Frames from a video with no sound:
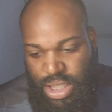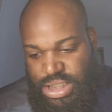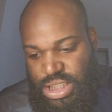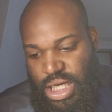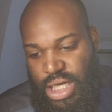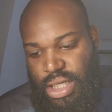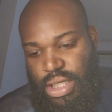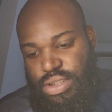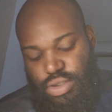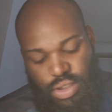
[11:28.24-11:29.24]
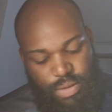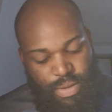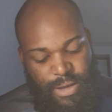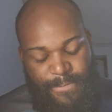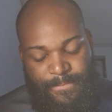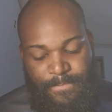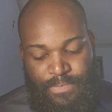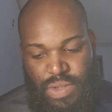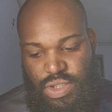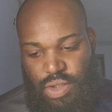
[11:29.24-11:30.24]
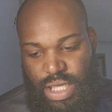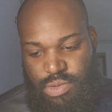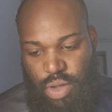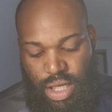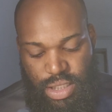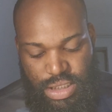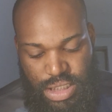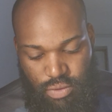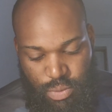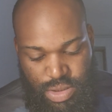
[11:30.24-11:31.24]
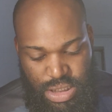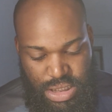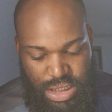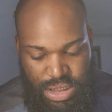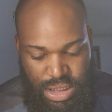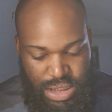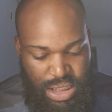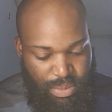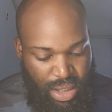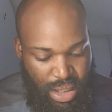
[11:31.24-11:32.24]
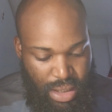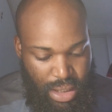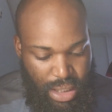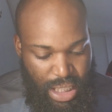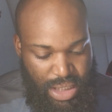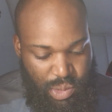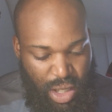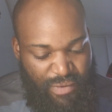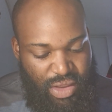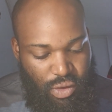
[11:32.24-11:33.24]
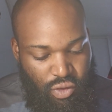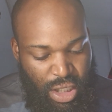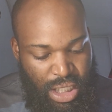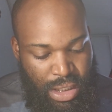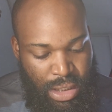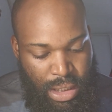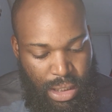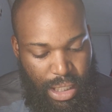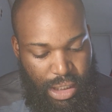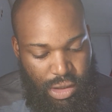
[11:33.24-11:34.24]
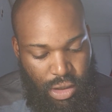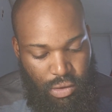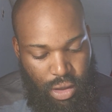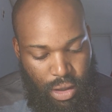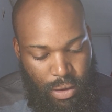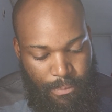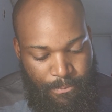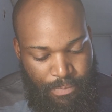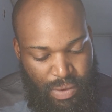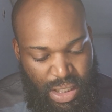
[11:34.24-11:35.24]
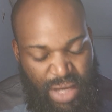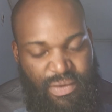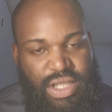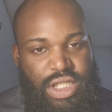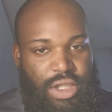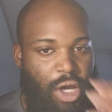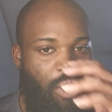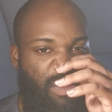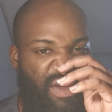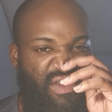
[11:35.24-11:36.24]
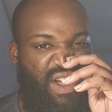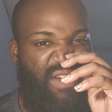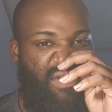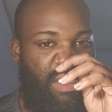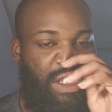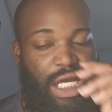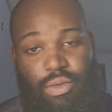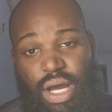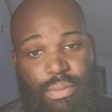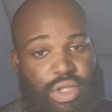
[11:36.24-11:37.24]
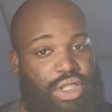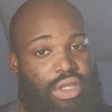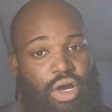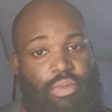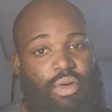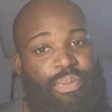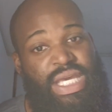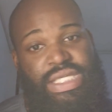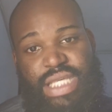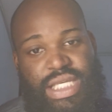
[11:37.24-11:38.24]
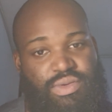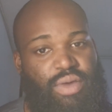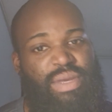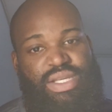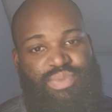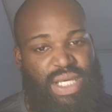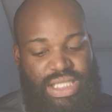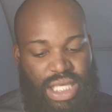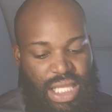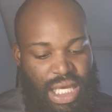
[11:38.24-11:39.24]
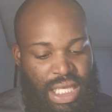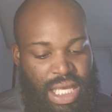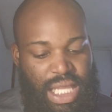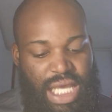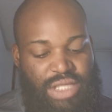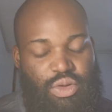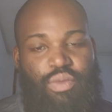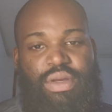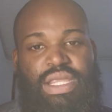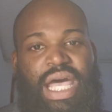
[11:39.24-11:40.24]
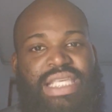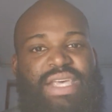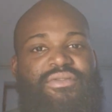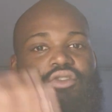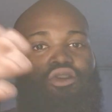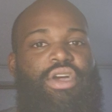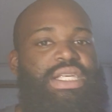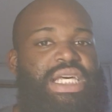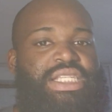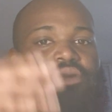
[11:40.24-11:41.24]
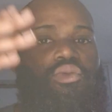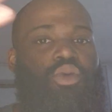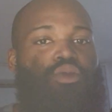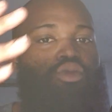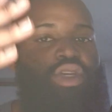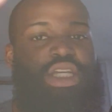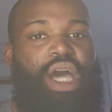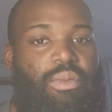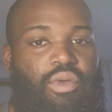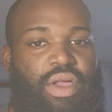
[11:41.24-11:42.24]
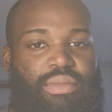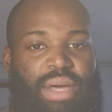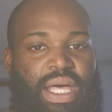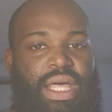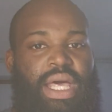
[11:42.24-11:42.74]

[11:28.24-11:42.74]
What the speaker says: HaMashiach. So, yeah, man. So that's why, let's get Romans 16:16, man. That's why even the greeting, like, even shalom, even shalom or shalom or peace. That's what it means, peace. That's even greeting. That's what we should come with, man.